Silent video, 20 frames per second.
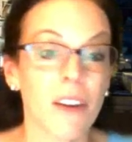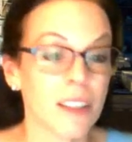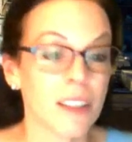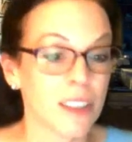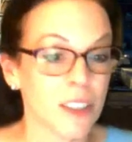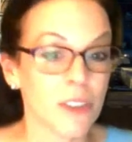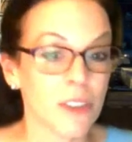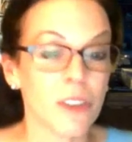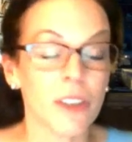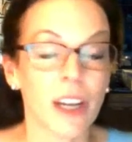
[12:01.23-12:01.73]

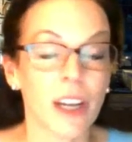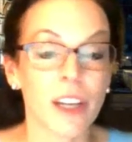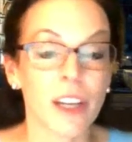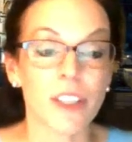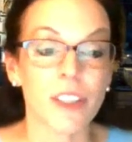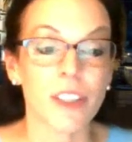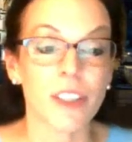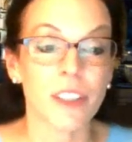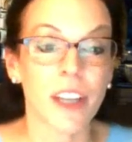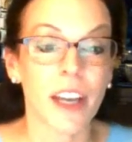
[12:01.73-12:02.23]
until
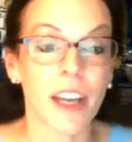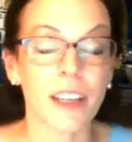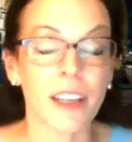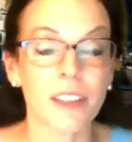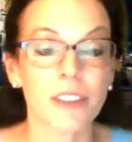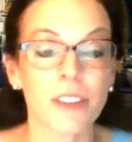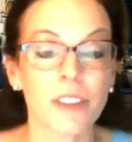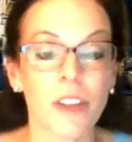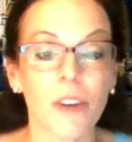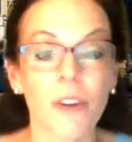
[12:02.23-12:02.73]
election day.
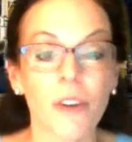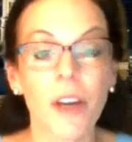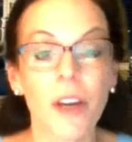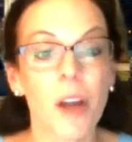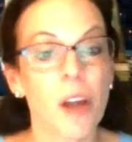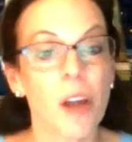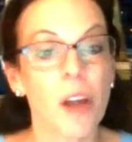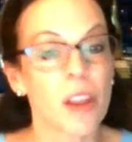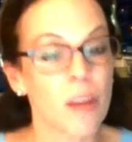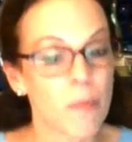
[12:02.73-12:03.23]
So
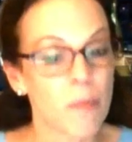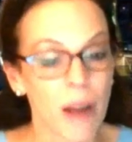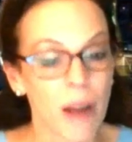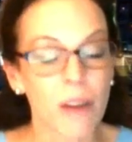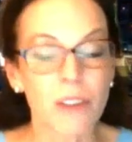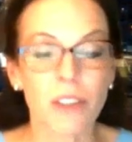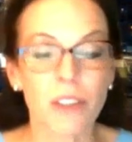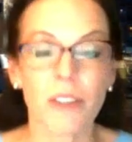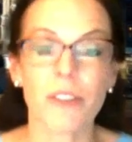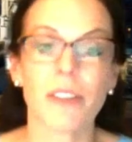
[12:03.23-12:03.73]
the
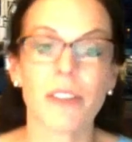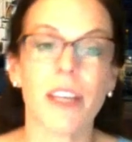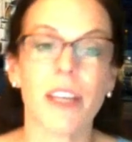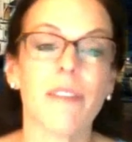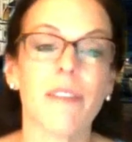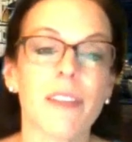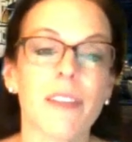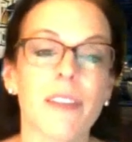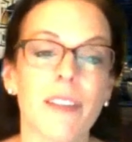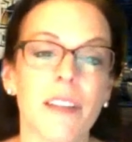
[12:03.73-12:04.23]
ballots are
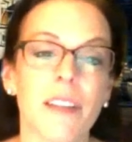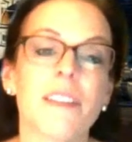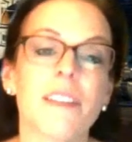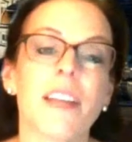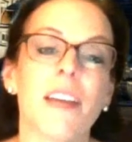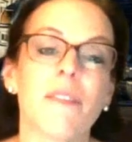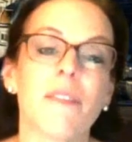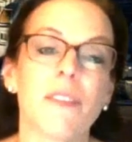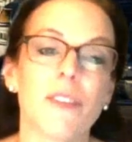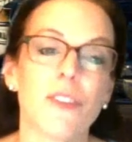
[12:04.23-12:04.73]
safe and
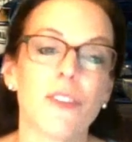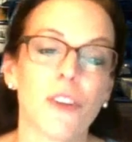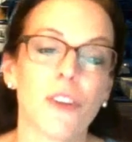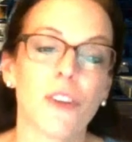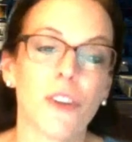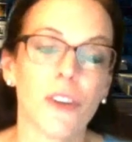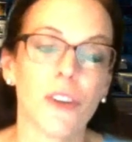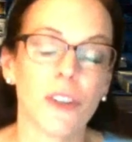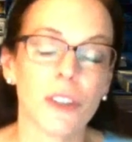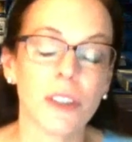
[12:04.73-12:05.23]

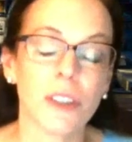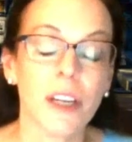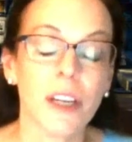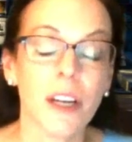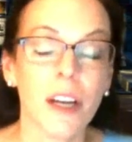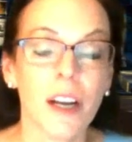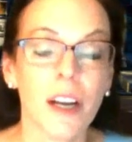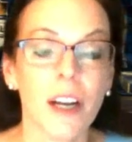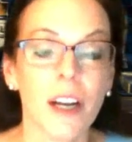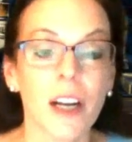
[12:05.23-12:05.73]
secure.
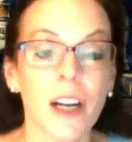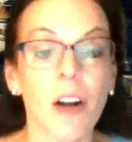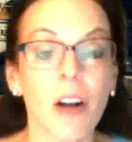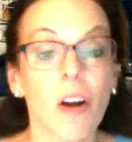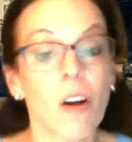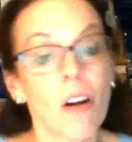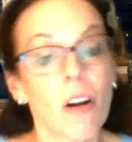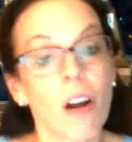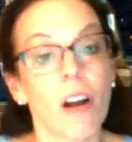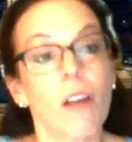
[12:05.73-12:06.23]

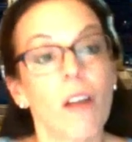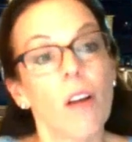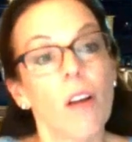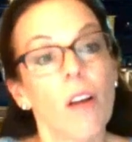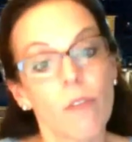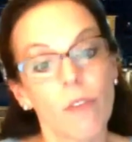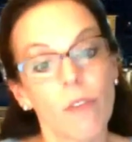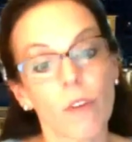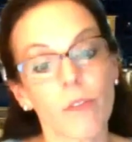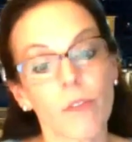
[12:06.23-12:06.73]

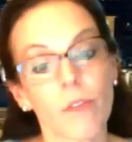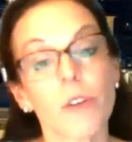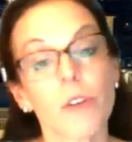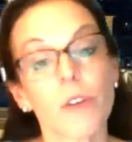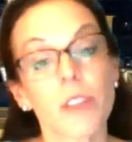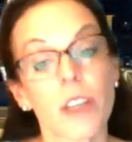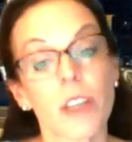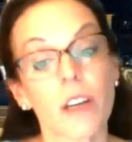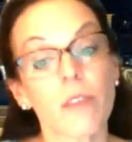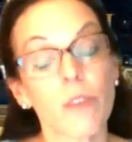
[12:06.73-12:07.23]
For
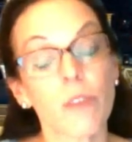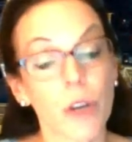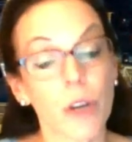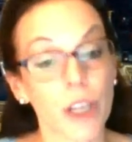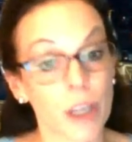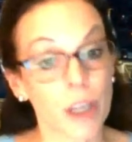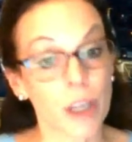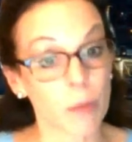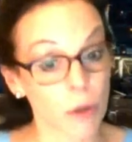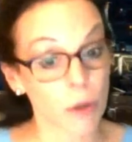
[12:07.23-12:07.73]
folks that are
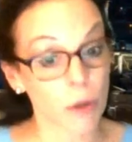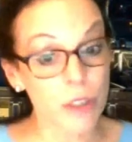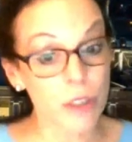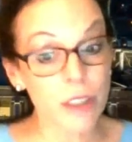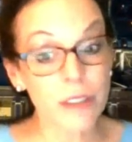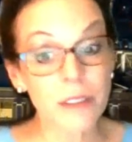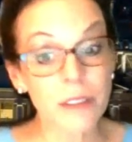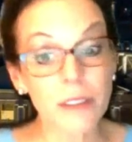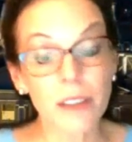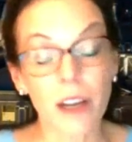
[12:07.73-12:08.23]
voting in
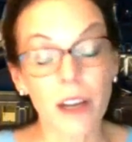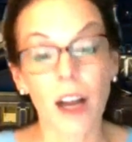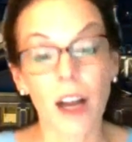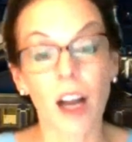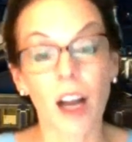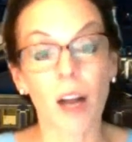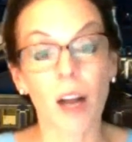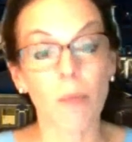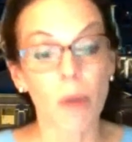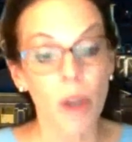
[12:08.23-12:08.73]
person,
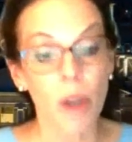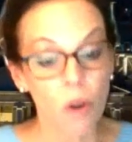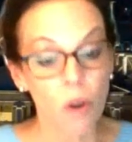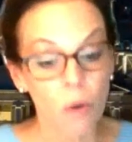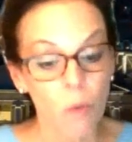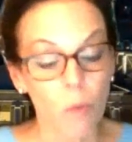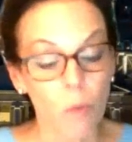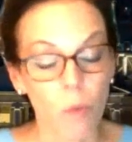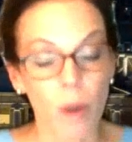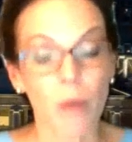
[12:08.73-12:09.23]

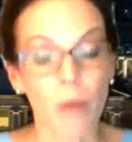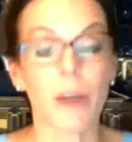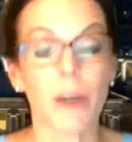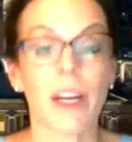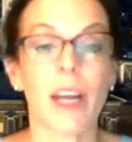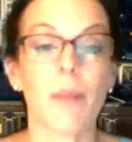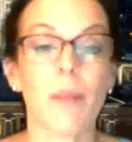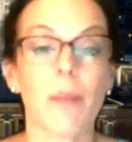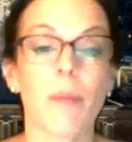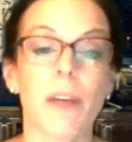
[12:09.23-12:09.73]
when
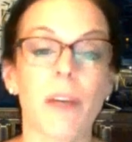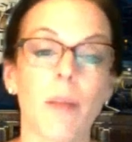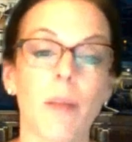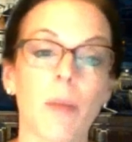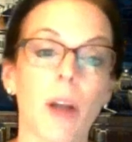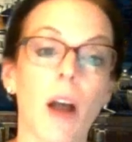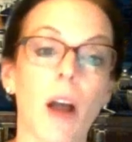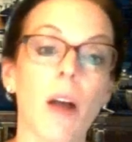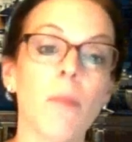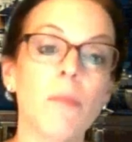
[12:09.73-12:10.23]
8 p.m.
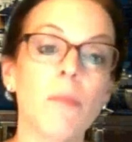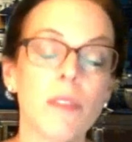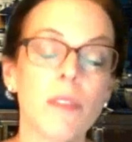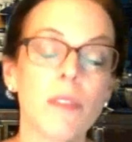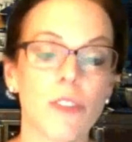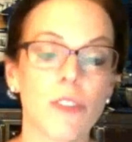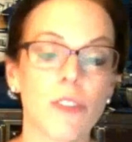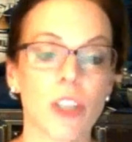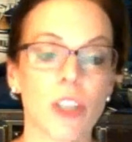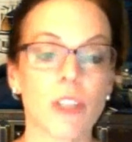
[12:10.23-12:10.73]
comes,
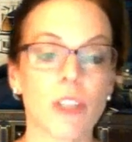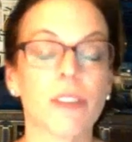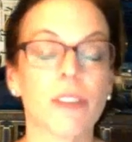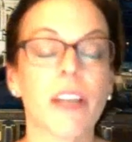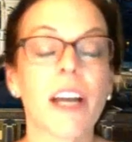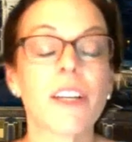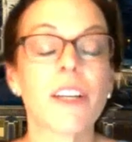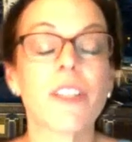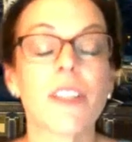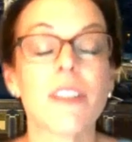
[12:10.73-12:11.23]
the judge of
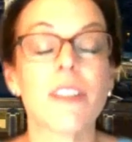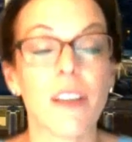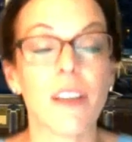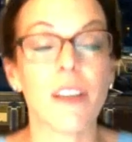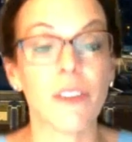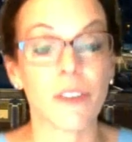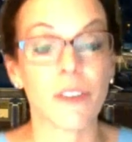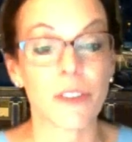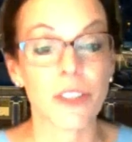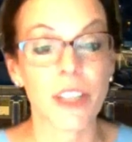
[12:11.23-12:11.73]
elections and
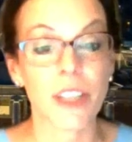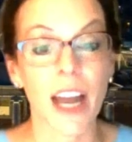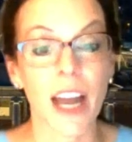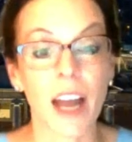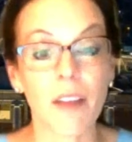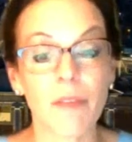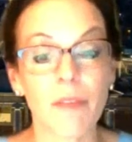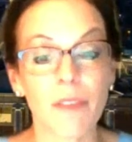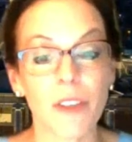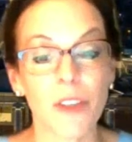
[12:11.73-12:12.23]
their
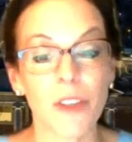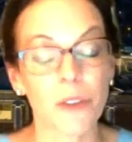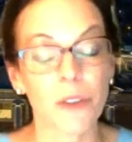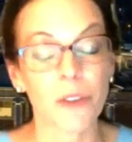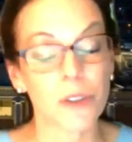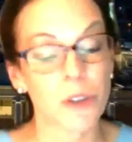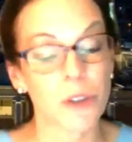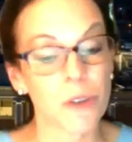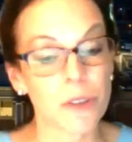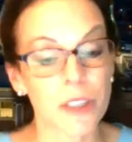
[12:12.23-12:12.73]
staff,
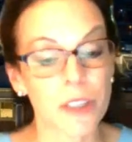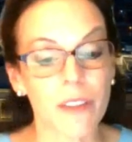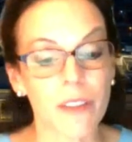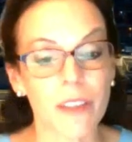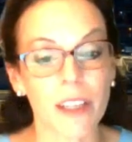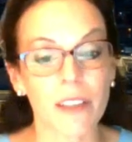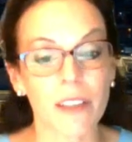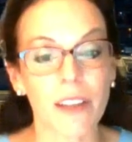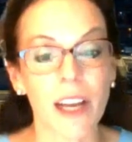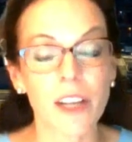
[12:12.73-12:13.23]
close out
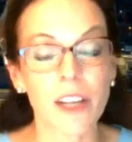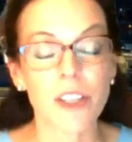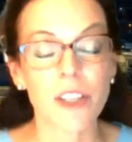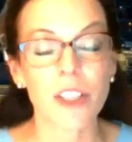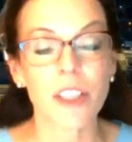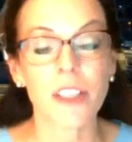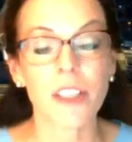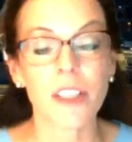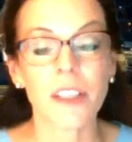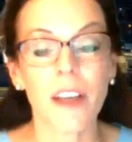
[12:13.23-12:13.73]
the
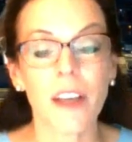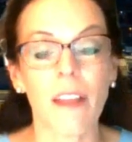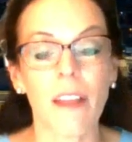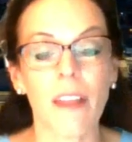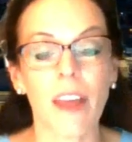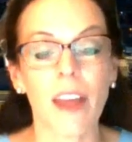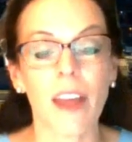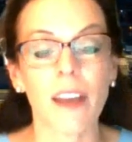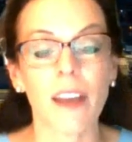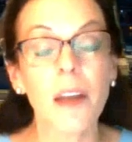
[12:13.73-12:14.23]
election, and
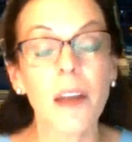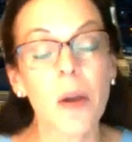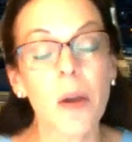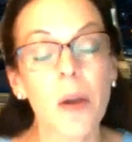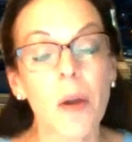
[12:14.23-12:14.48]
then